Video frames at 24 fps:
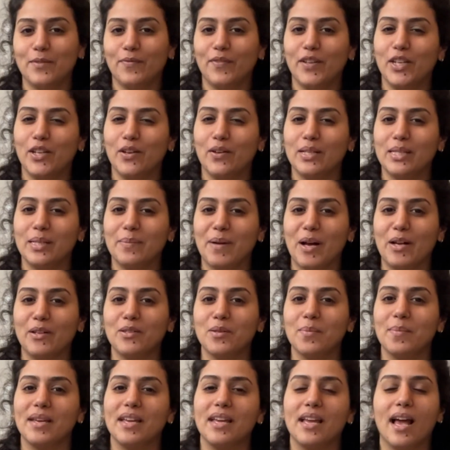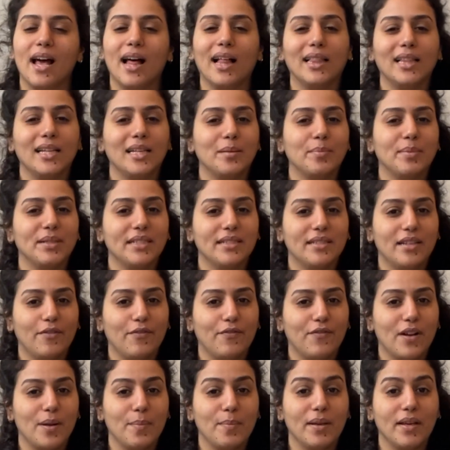video is about to be a little bit
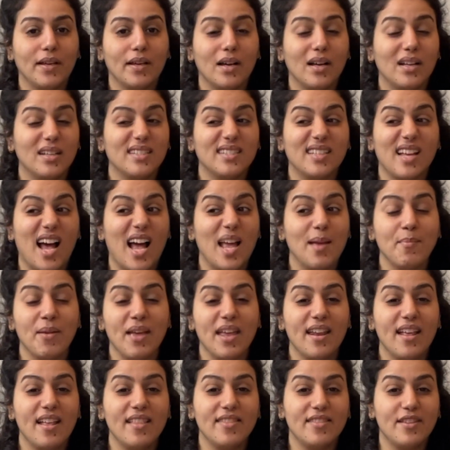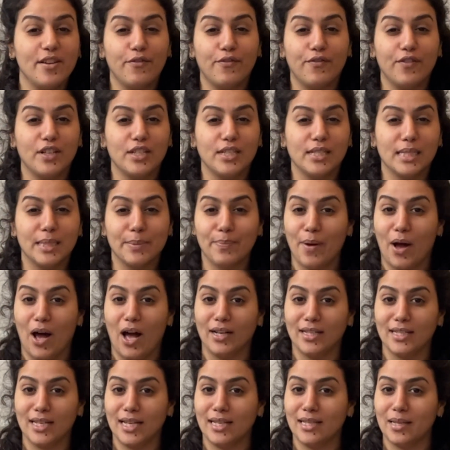different because I'm in a different
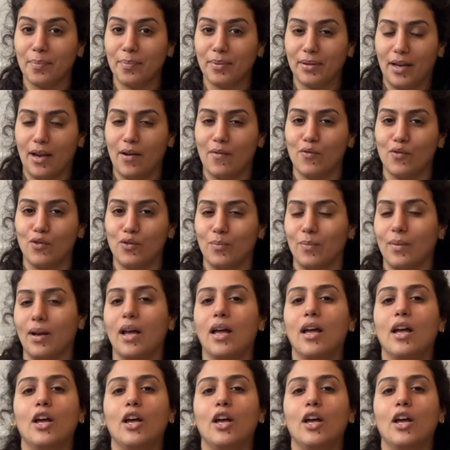spot in the playroom.